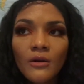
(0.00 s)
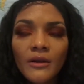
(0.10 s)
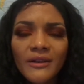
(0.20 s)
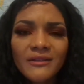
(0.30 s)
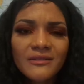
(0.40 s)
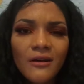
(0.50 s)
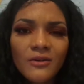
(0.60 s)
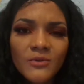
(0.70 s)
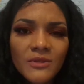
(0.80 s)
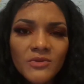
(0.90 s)
and it's
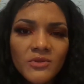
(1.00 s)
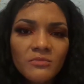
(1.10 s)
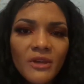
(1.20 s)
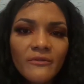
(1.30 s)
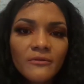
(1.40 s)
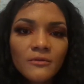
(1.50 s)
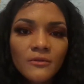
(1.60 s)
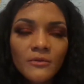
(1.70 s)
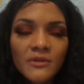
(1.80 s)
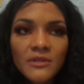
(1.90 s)
also disrespectful
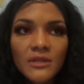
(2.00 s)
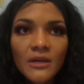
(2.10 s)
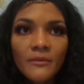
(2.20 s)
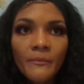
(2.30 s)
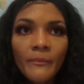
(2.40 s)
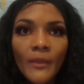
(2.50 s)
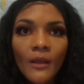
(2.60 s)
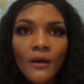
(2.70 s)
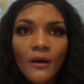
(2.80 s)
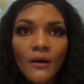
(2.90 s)
towards them.
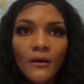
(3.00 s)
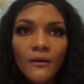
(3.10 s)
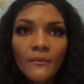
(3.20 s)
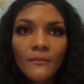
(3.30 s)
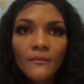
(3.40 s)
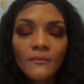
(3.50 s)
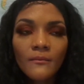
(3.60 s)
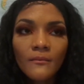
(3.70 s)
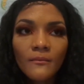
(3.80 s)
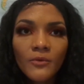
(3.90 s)
Um,
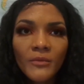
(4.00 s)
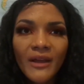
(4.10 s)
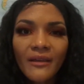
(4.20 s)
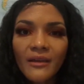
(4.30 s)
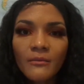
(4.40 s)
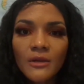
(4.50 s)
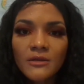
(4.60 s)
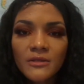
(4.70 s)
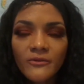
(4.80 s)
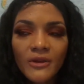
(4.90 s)
you may not get it
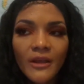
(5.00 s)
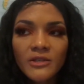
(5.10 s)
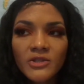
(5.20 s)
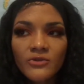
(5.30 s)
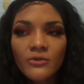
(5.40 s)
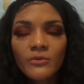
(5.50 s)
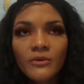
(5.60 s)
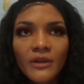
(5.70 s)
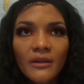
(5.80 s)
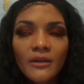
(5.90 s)
because if you're not a teacher, you
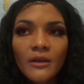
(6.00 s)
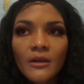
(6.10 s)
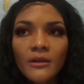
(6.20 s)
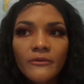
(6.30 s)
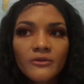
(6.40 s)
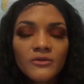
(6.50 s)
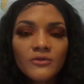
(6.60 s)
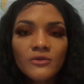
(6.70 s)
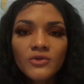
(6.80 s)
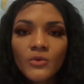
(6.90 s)
won't get it. If you just
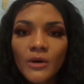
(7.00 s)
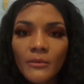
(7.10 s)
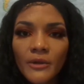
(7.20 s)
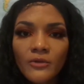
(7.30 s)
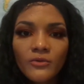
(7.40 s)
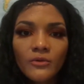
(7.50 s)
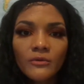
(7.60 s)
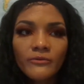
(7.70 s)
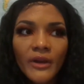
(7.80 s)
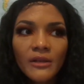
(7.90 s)
don't show up and you
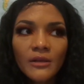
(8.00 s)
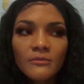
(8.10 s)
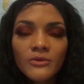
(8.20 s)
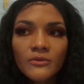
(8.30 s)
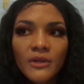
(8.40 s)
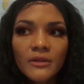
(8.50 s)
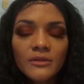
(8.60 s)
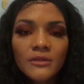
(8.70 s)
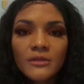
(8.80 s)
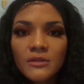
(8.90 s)
don't write them, so that
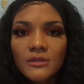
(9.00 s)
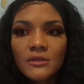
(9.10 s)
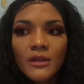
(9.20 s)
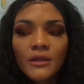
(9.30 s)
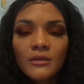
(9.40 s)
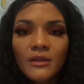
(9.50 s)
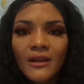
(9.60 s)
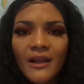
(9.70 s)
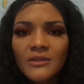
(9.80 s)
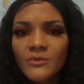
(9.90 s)
it's just like their
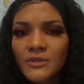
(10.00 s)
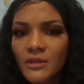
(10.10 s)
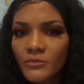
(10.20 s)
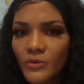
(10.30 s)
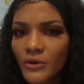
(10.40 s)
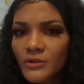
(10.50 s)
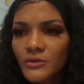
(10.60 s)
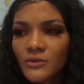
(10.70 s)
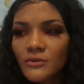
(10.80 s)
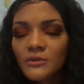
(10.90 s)
class wasn't important to you.